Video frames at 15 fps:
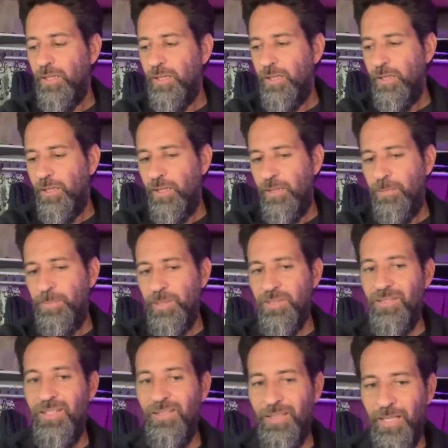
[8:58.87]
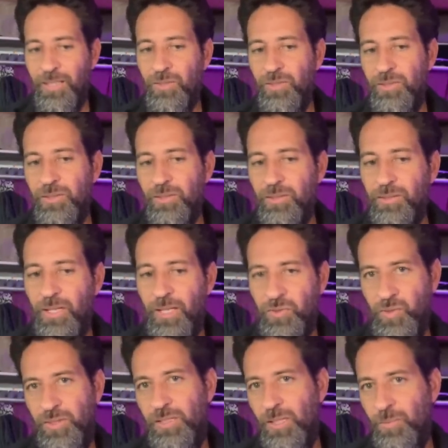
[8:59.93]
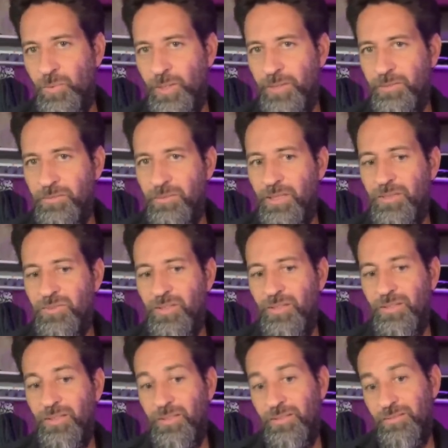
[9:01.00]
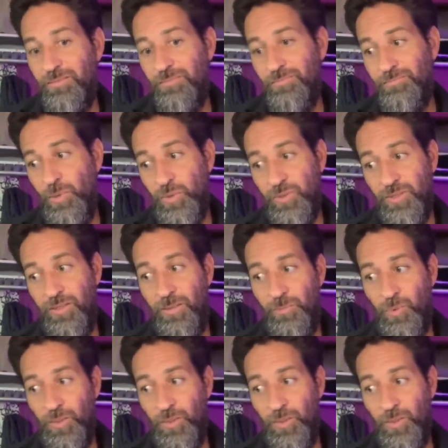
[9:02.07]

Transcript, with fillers: Uh, but seeing that I couldn't actually get one and seeing that most of them were